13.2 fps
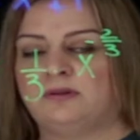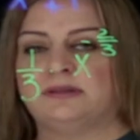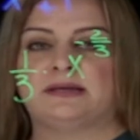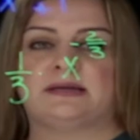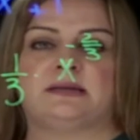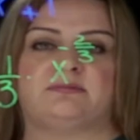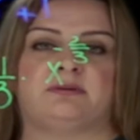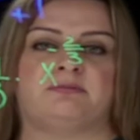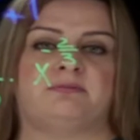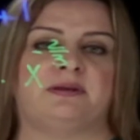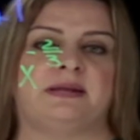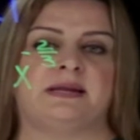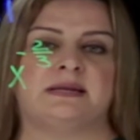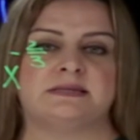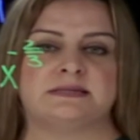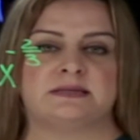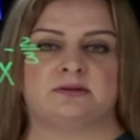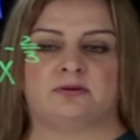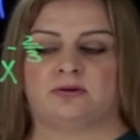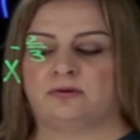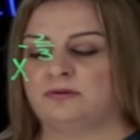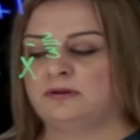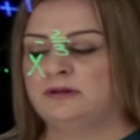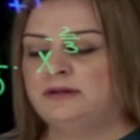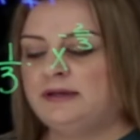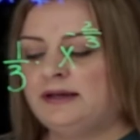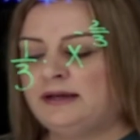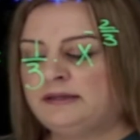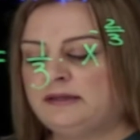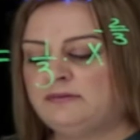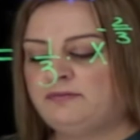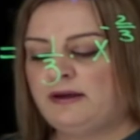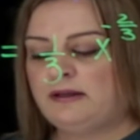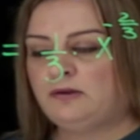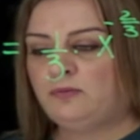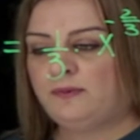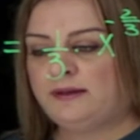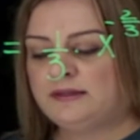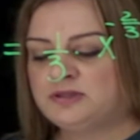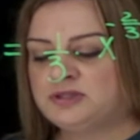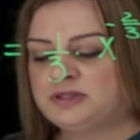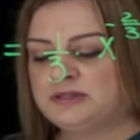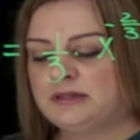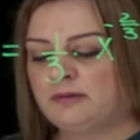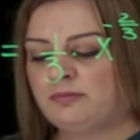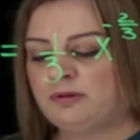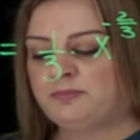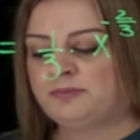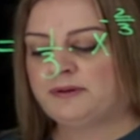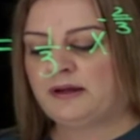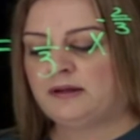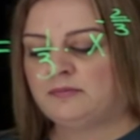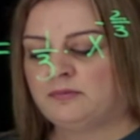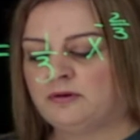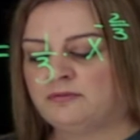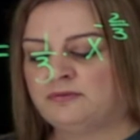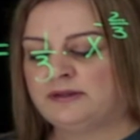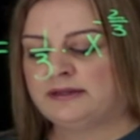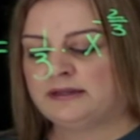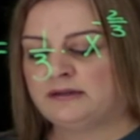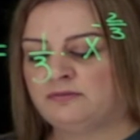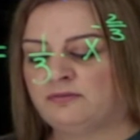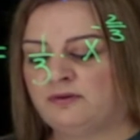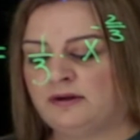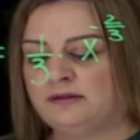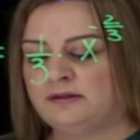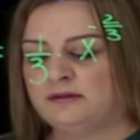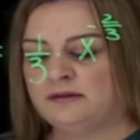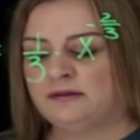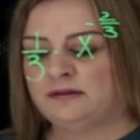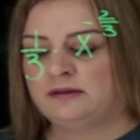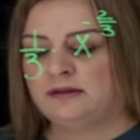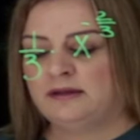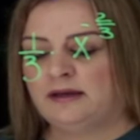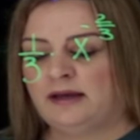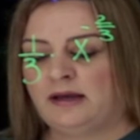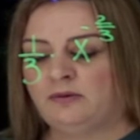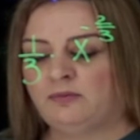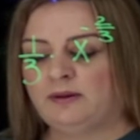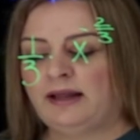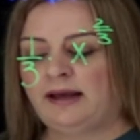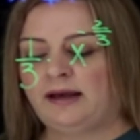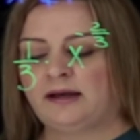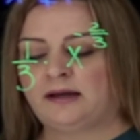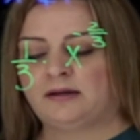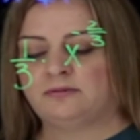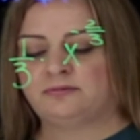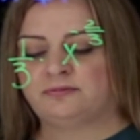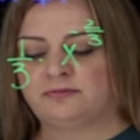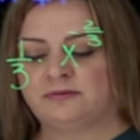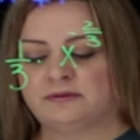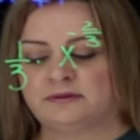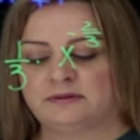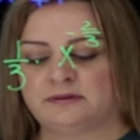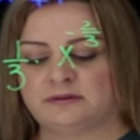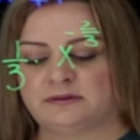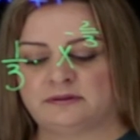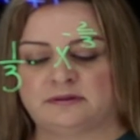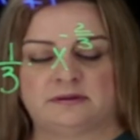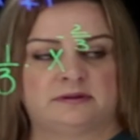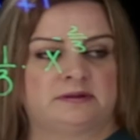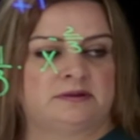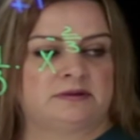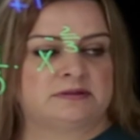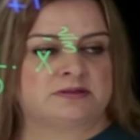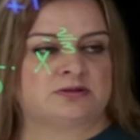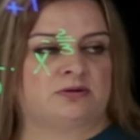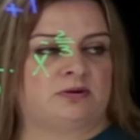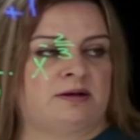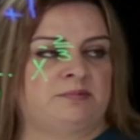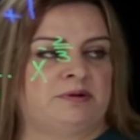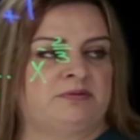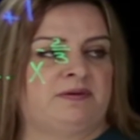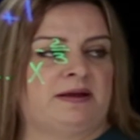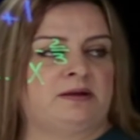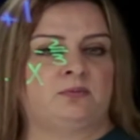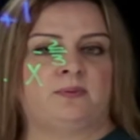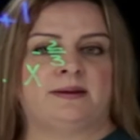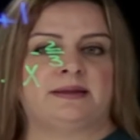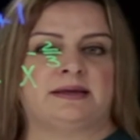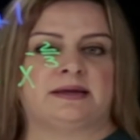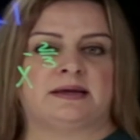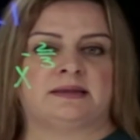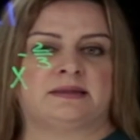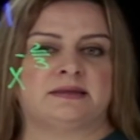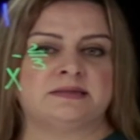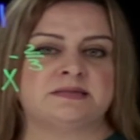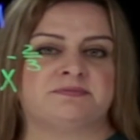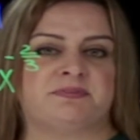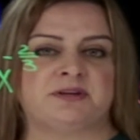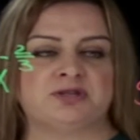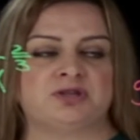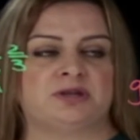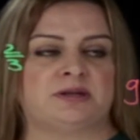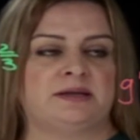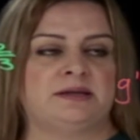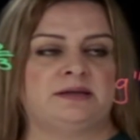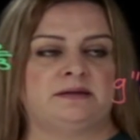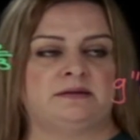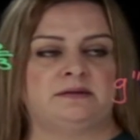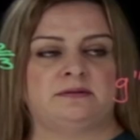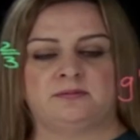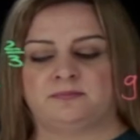negative infinity 0, and evaluate g double prime of negative 1, I will have, so I'm evaluating at this function right here,